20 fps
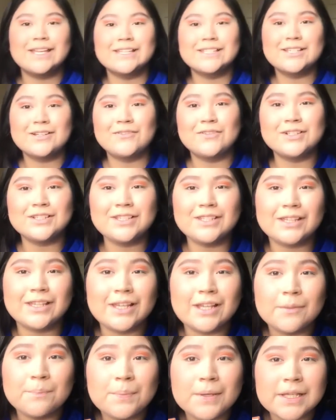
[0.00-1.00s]
So once you look
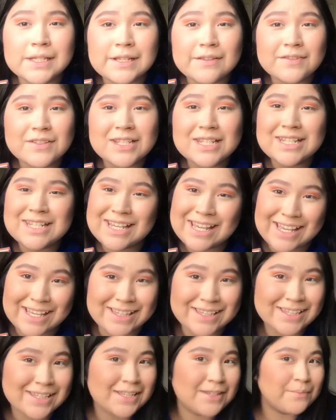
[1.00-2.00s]
like a piece of
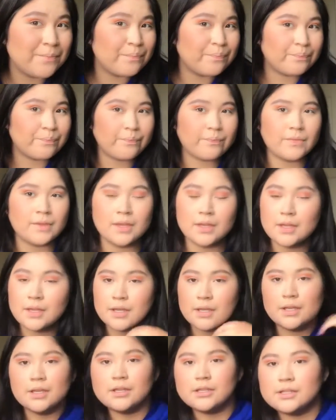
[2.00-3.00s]
shit,
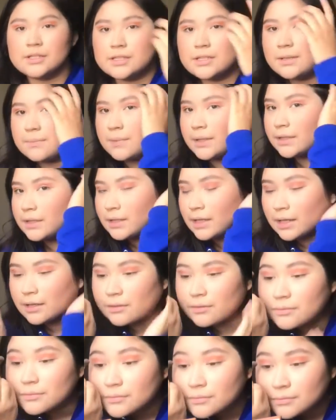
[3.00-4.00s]
you're just gonna blend it
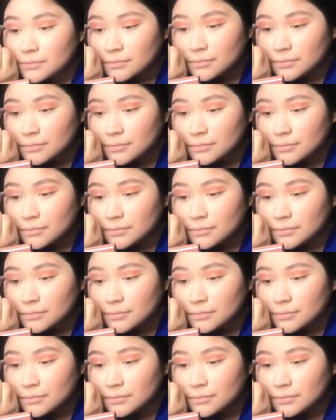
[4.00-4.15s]
out.